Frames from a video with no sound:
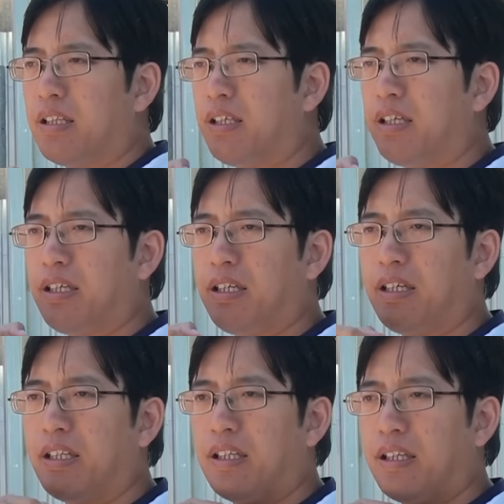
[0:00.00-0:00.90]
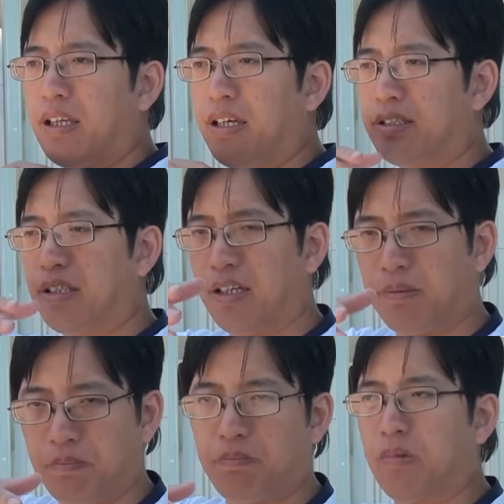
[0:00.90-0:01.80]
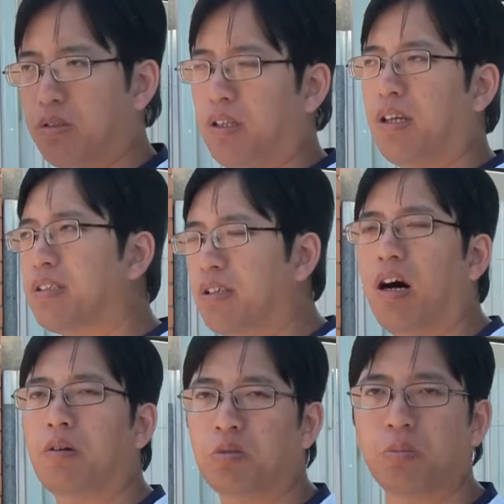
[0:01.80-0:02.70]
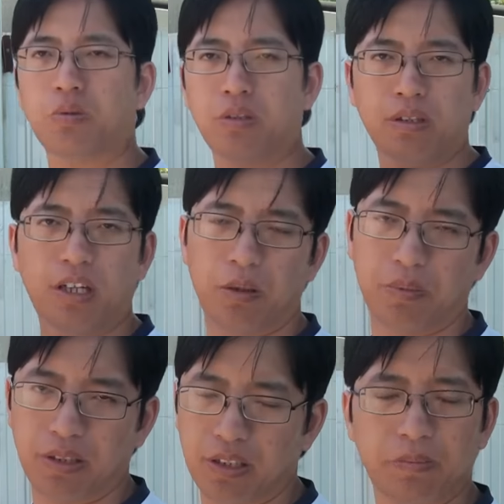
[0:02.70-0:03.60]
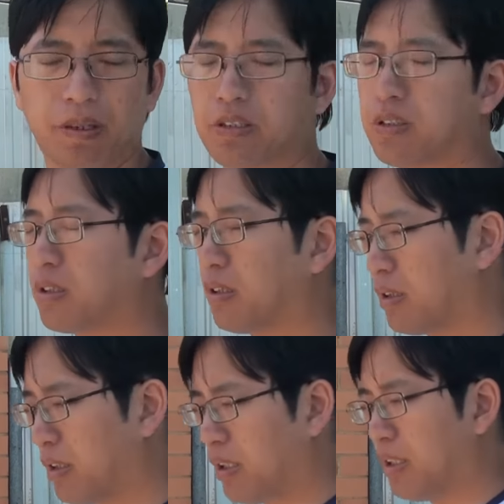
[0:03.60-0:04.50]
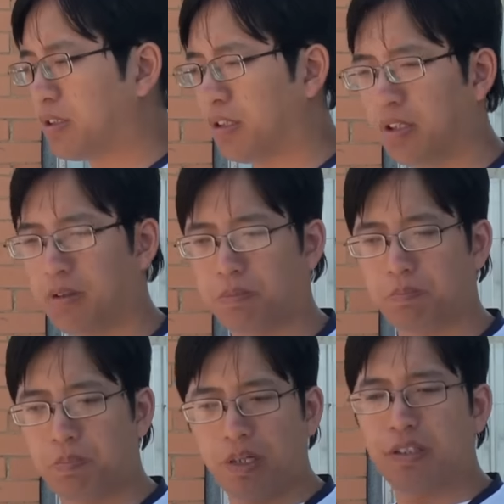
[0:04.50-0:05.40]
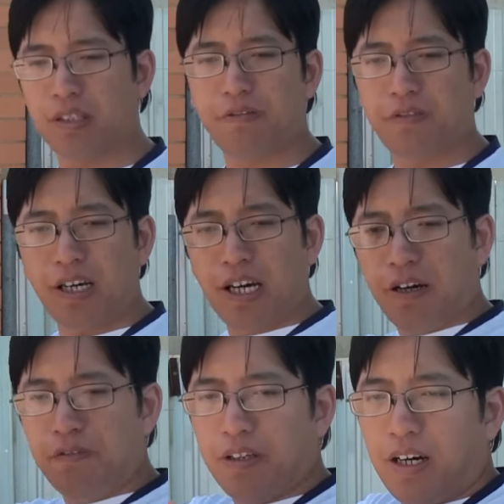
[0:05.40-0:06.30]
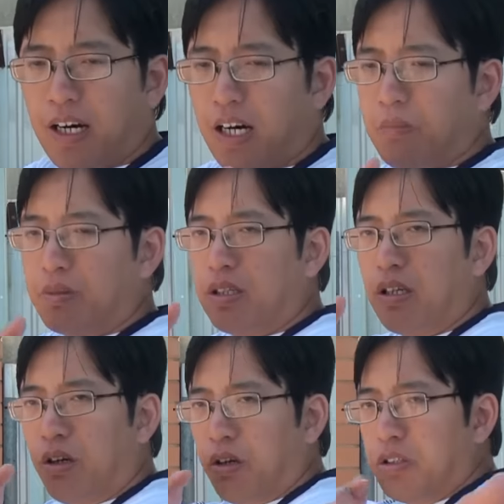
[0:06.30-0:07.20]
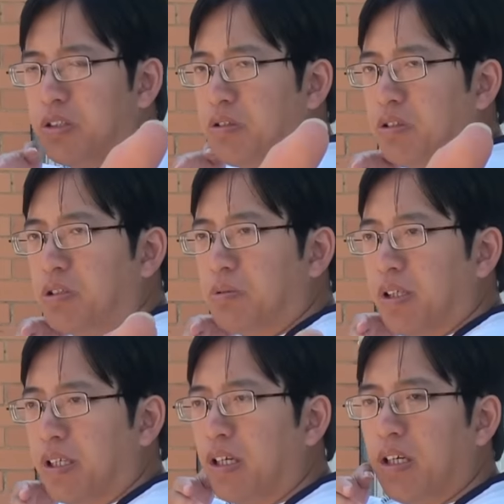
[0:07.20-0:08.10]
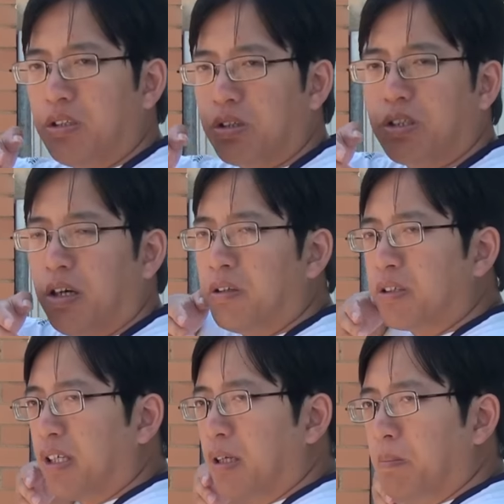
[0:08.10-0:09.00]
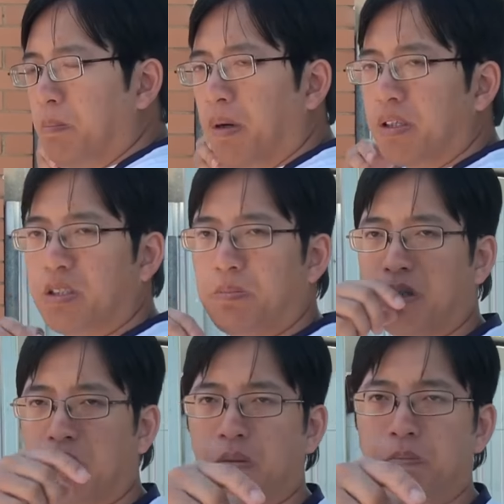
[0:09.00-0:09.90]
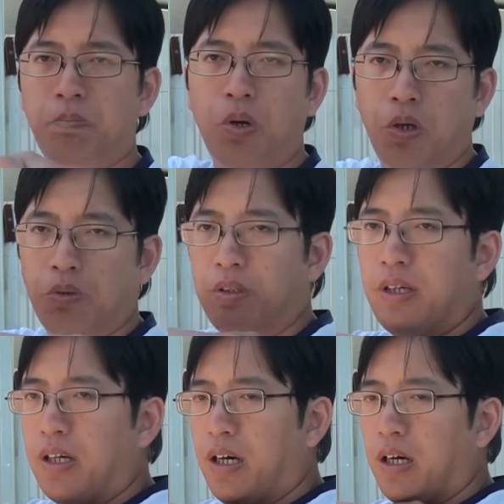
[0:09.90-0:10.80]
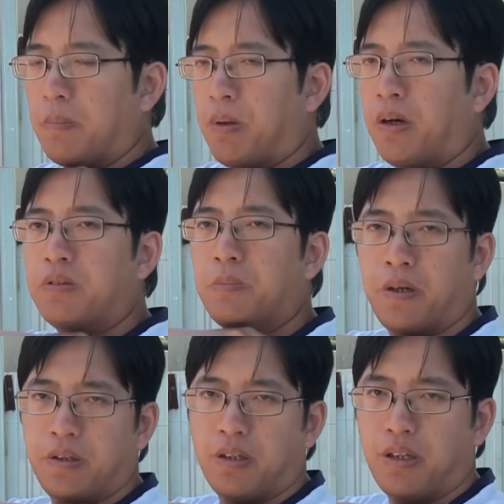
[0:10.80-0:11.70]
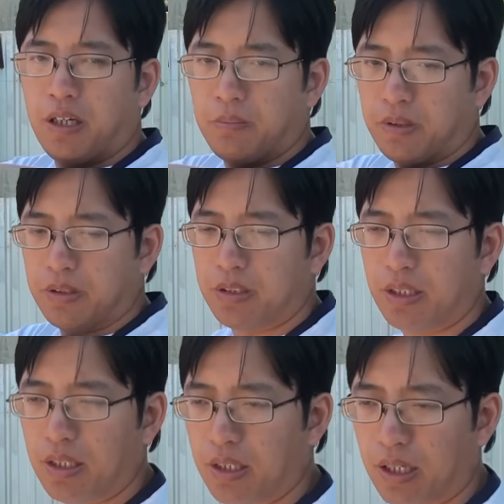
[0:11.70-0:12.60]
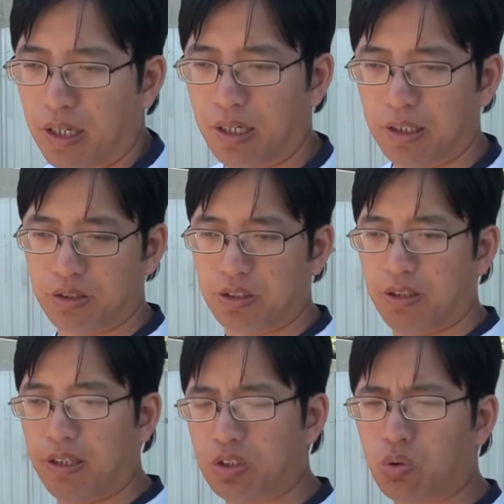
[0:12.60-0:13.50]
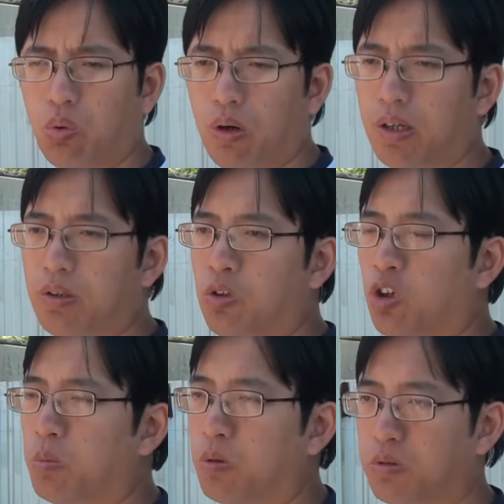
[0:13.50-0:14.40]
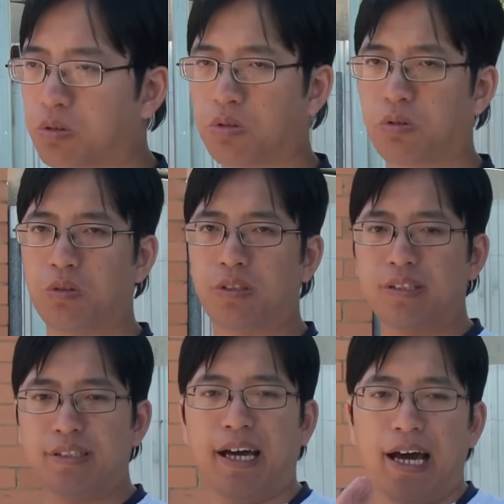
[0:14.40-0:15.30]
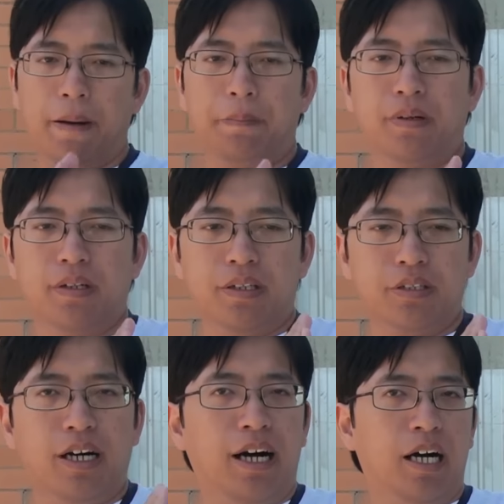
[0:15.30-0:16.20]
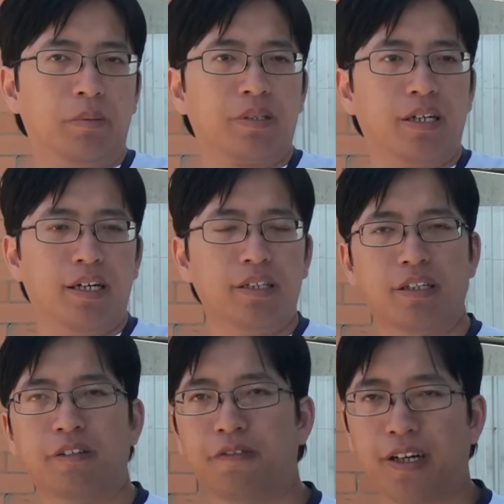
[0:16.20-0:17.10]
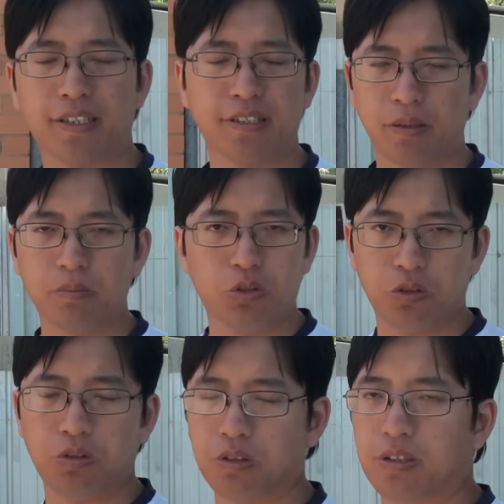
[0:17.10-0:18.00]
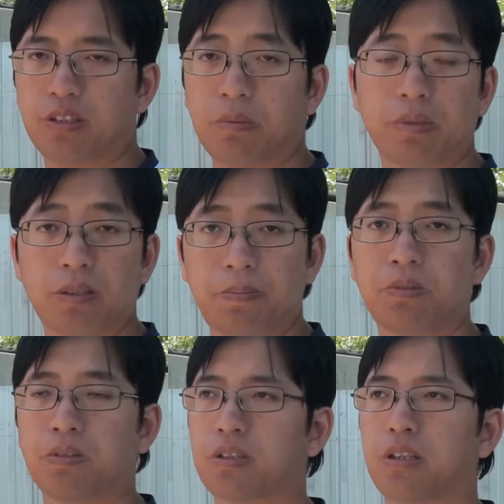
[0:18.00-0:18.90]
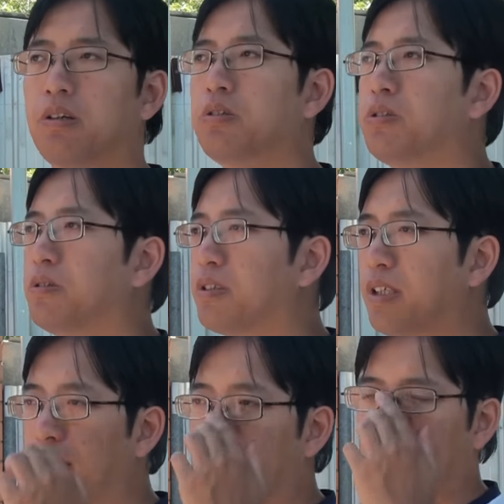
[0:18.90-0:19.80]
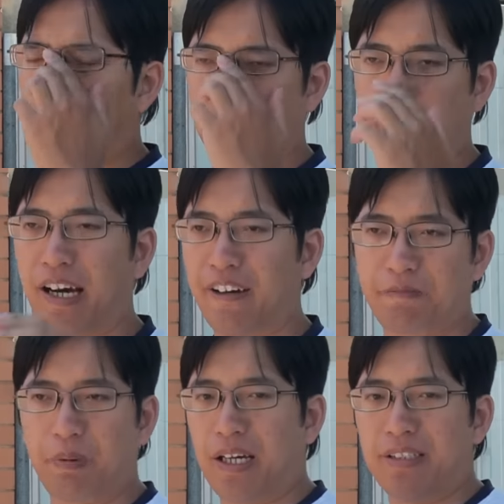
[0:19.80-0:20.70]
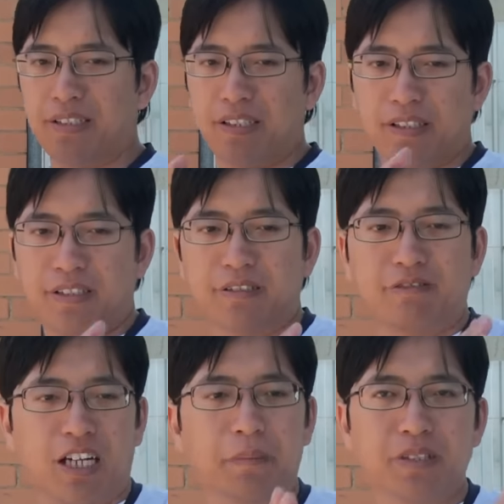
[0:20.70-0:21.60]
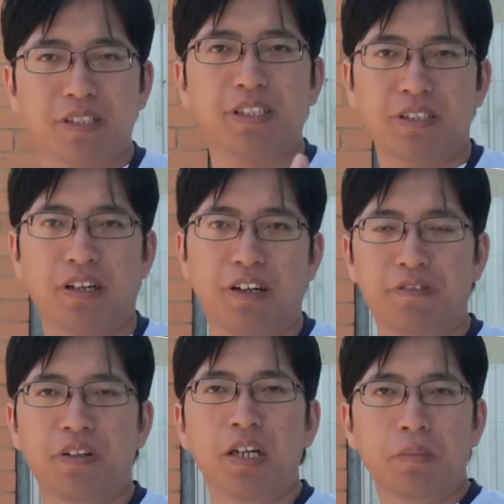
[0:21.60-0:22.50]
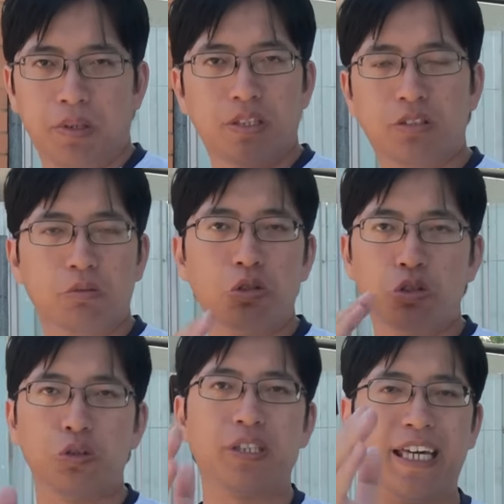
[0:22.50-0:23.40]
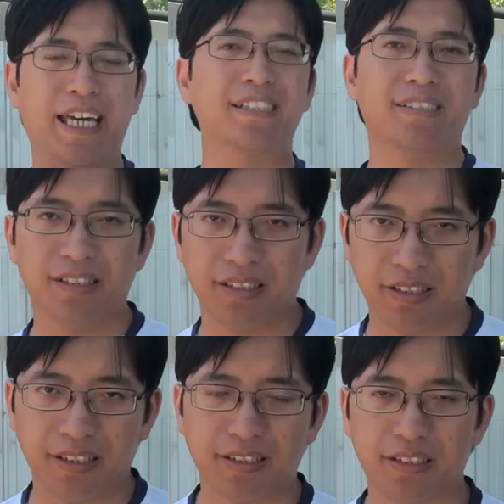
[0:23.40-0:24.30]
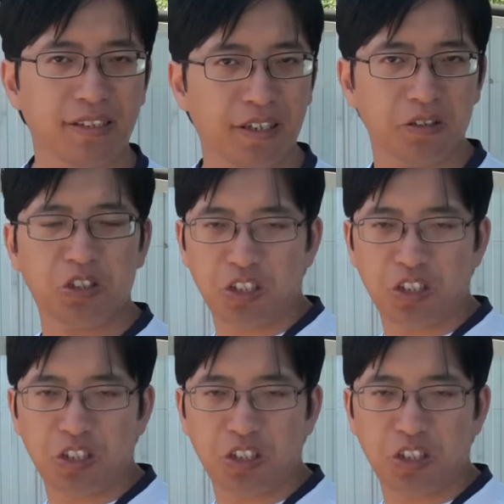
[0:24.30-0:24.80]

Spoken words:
the less optimal your alignment is, basically. So if you have the arm close to the string, you're going to get much better bone-to-bone alignment. So it's quite normal to tap your arm guard, and in fact some shooters and some experienced coaches have basically scraped skin off, but they're still shooting excellently, so they don't